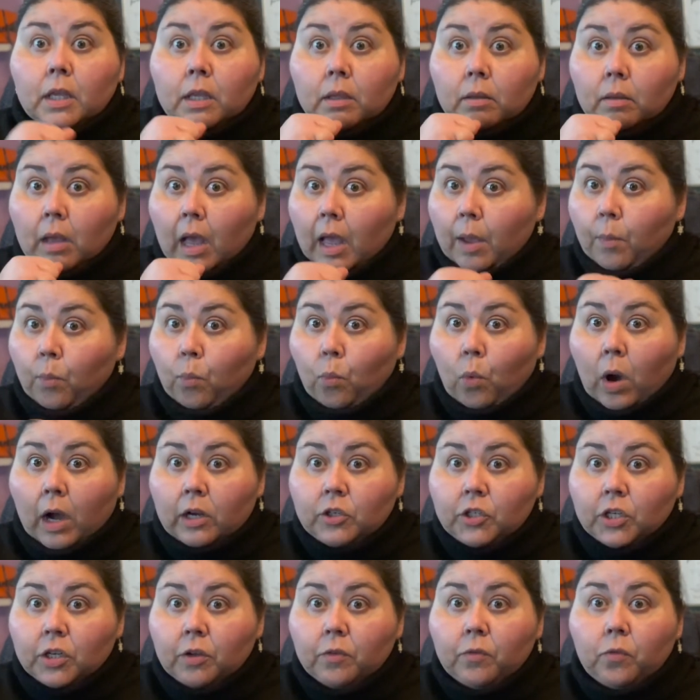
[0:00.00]
I'm
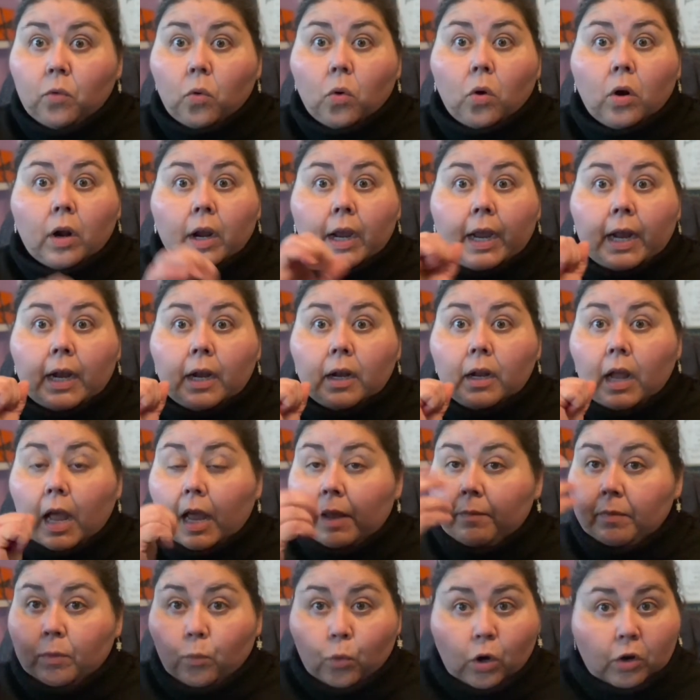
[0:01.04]
watching for it. I
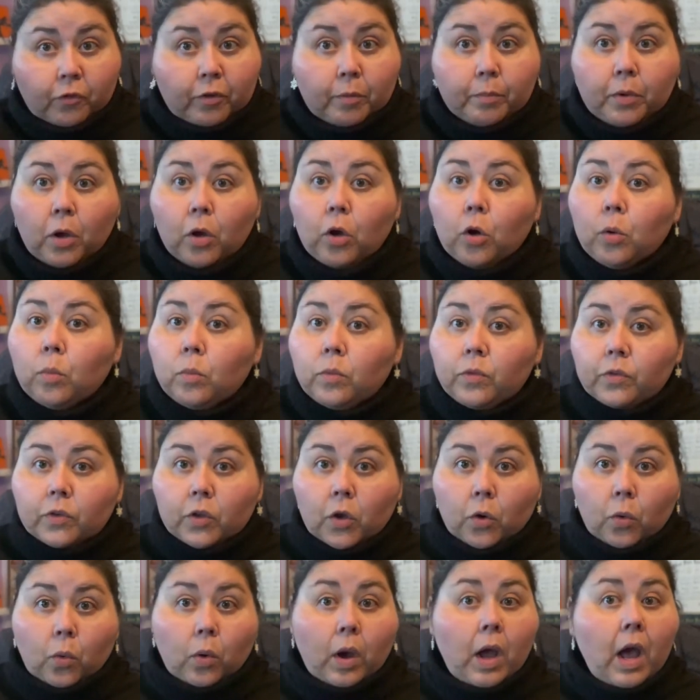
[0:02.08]
work from home,
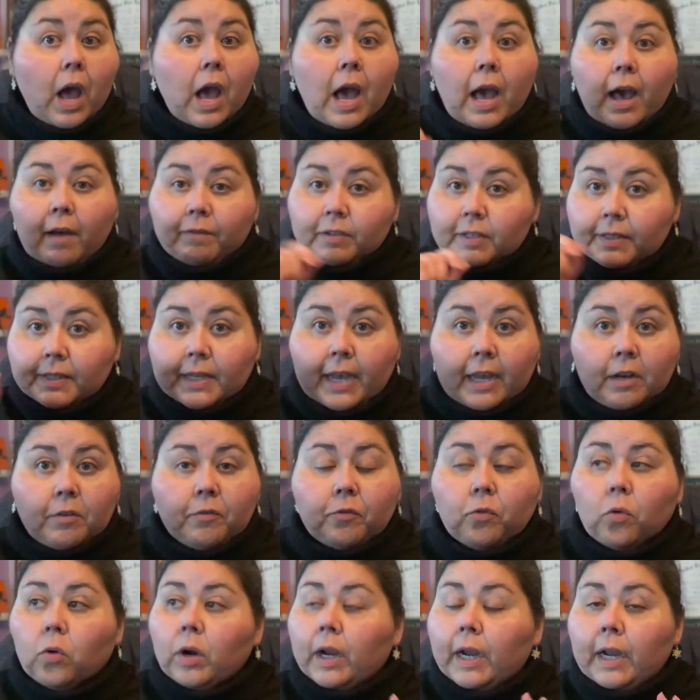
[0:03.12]
so I have to sign
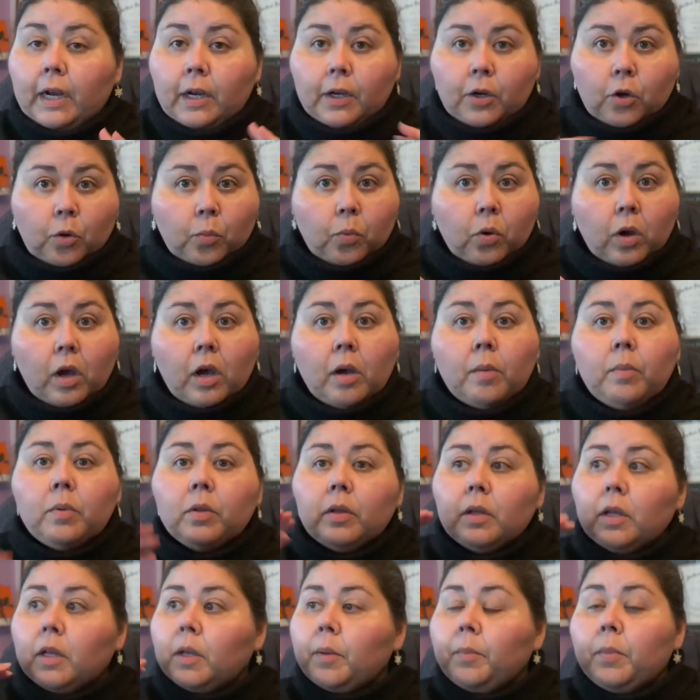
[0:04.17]
for it, no
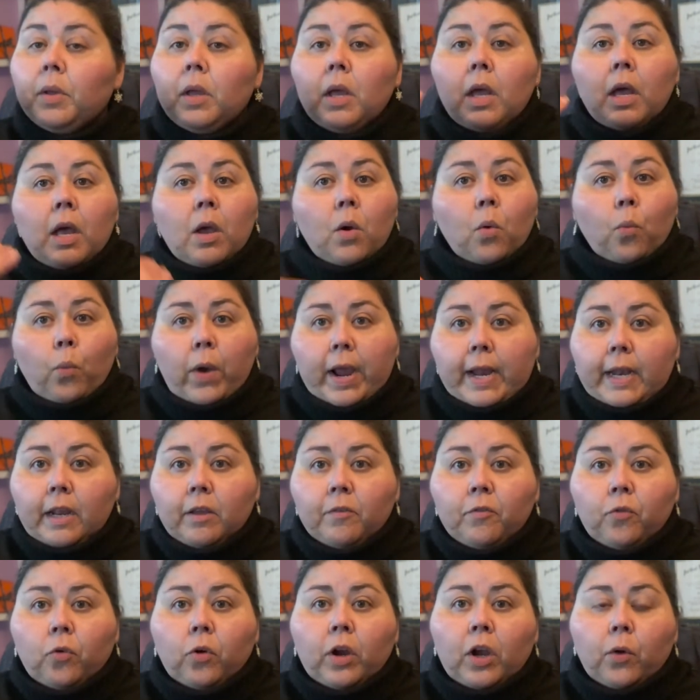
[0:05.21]
problem. Waiting
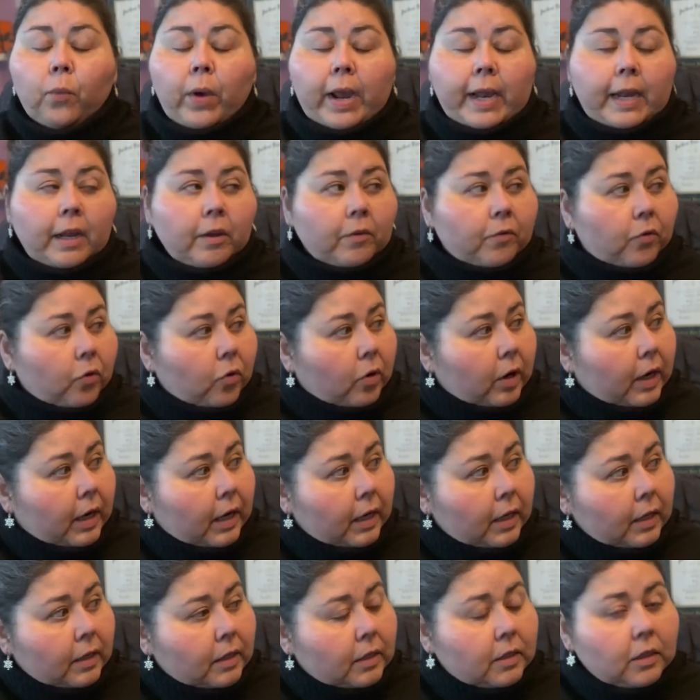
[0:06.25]
for it, waiting for
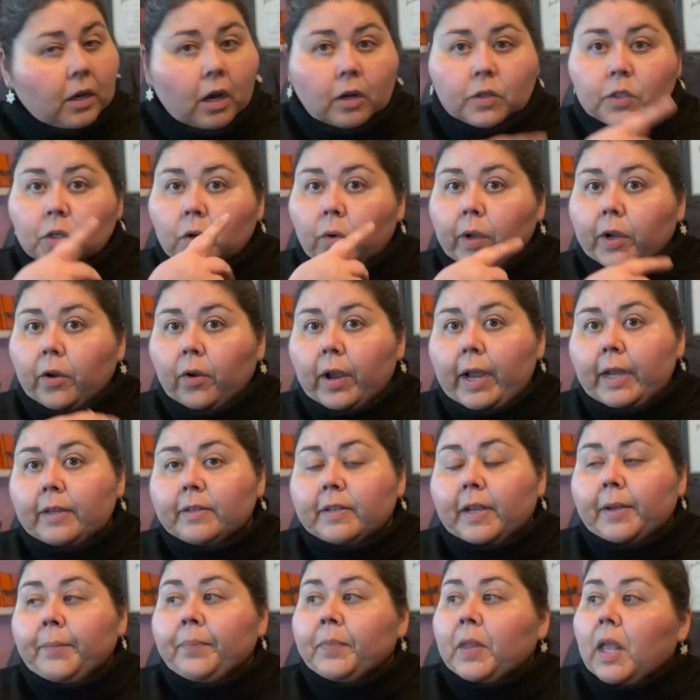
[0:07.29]
it. Dogs are going
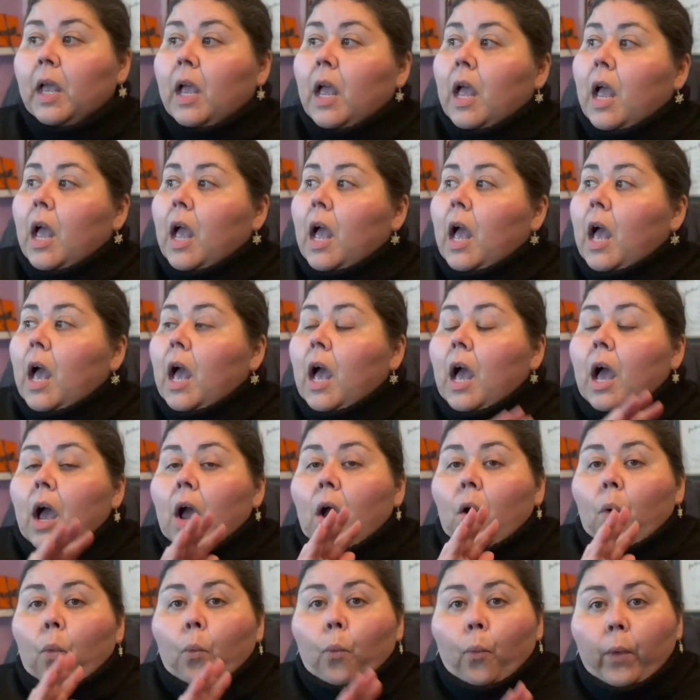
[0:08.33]
crazy.
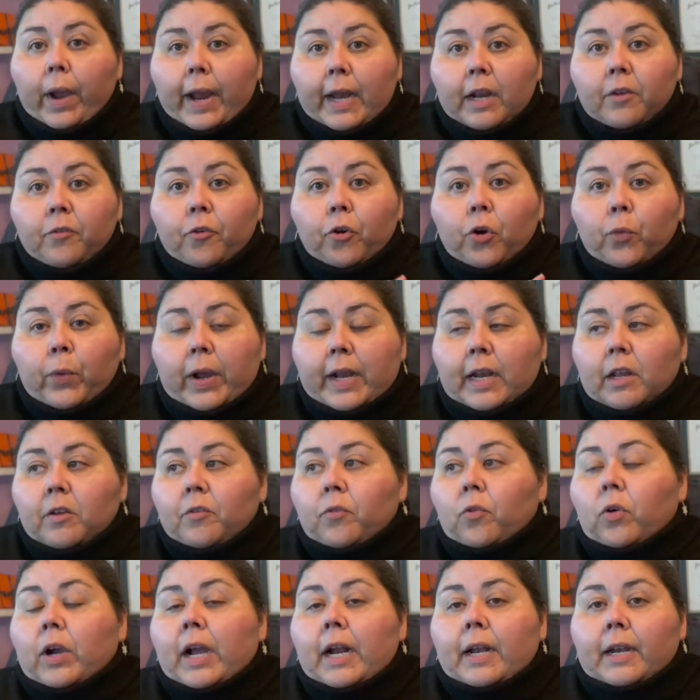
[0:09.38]
Waiting for it, waiting
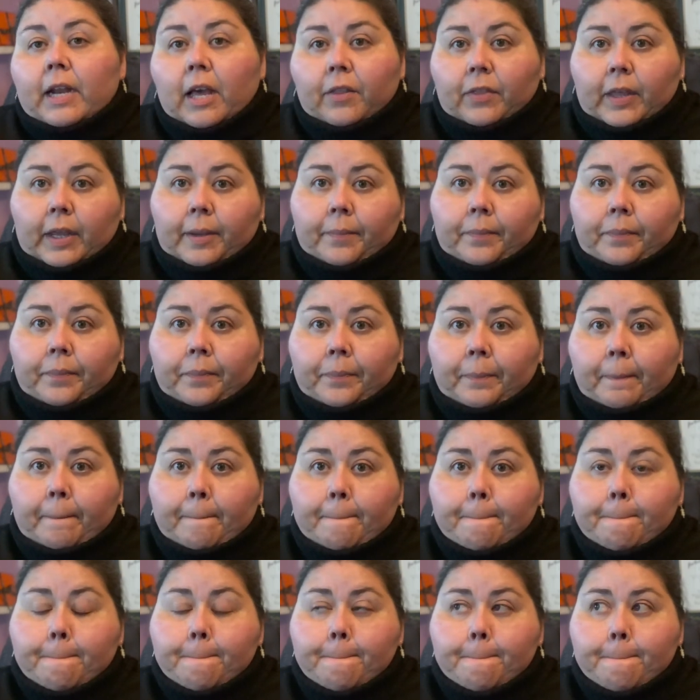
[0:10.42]
for it, nothing.
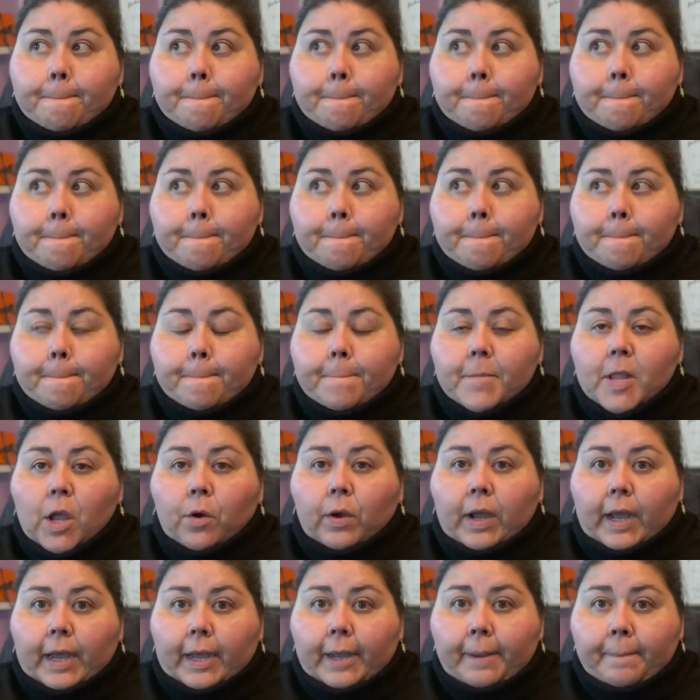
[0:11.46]

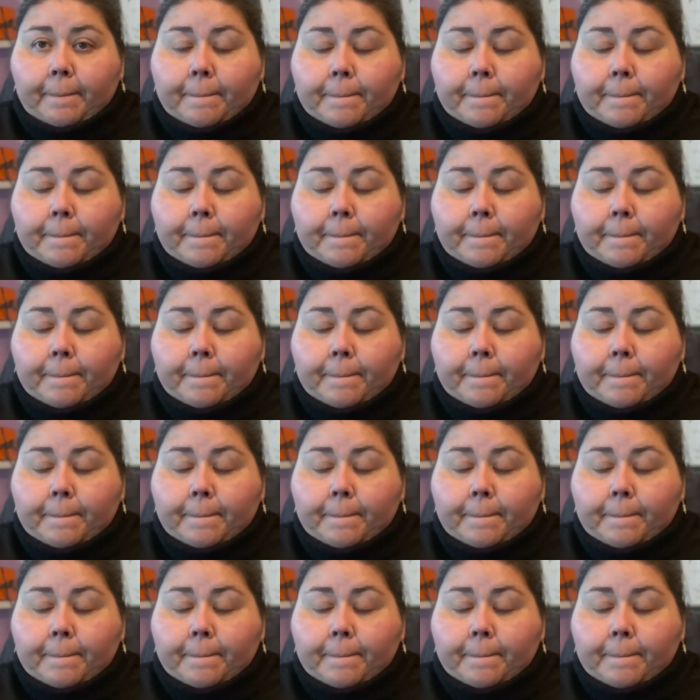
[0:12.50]
Okay,